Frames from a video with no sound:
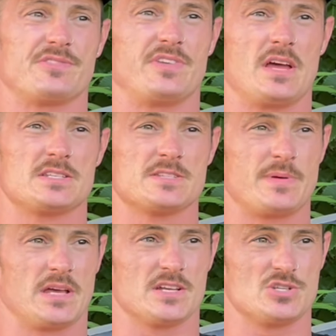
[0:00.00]
to fix is
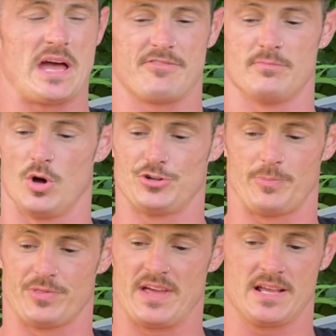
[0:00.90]
because you have
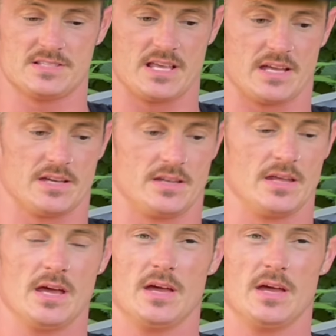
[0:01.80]
multiple things that could